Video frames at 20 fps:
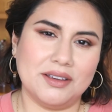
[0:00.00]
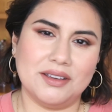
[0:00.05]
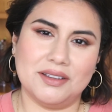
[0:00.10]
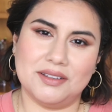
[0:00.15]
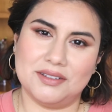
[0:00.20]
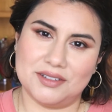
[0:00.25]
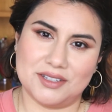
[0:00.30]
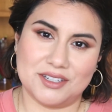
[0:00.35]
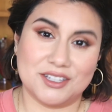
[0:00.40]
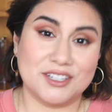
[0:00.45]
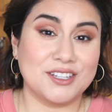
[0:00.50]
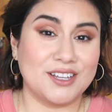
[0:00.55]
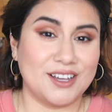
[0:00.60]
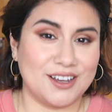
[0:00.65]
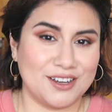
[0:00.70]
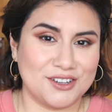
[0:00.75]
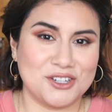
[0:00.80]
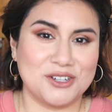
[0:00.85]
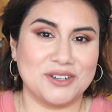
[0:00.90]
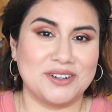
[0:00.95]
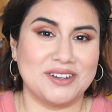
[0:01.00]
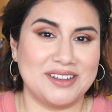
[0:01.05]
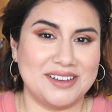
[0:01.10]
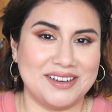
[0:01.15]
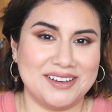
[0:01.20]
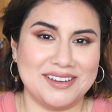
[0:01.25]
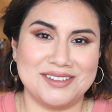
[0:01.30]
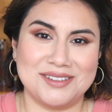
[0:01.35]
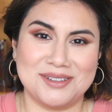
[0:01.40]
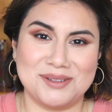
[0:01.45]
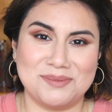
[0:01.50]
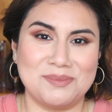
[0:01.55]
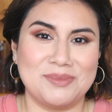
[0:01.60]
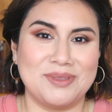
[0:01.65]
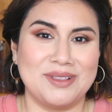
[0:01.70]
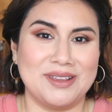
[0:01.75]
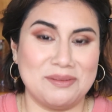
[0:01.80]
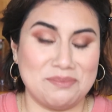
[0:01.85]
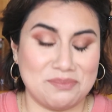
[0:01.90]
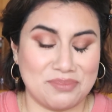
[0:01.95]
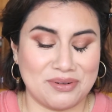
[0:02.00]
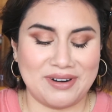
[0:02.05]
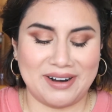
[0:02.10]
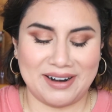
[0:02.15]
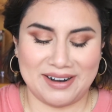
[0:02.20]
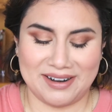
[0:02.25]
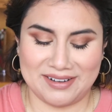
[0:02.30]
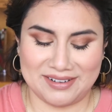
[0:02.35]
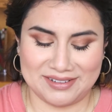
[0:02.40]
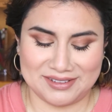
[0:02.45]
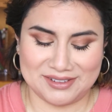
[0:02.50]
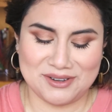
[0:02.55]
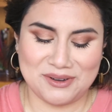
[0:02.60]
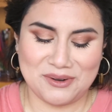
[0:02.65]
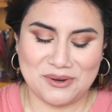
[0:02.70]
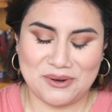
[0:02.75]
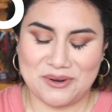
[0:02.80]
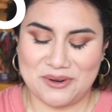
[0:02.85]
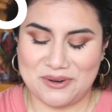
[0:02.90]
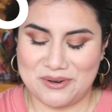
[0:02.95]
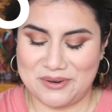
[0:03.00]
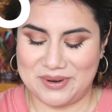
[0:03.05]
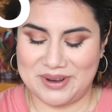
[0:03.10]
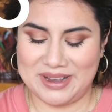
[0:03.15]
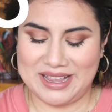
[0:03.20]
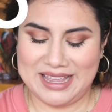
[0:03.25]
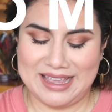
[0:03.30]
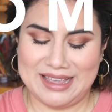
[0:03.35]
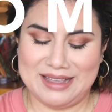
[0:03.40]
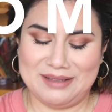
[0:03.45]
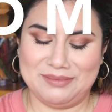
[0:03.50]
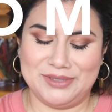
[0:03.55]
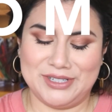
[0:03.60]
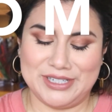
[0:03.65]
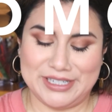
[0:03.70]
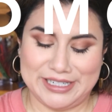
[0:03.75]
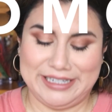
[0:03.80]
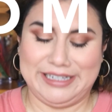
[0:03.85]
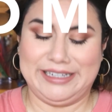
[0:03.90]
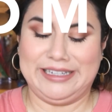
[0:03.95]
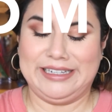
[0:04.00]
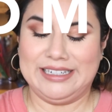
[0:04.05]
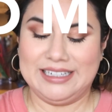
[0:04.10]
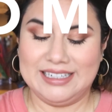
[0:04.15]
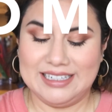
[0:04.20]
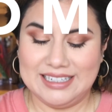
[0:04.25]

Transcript: It's such a nice lip product. O M G.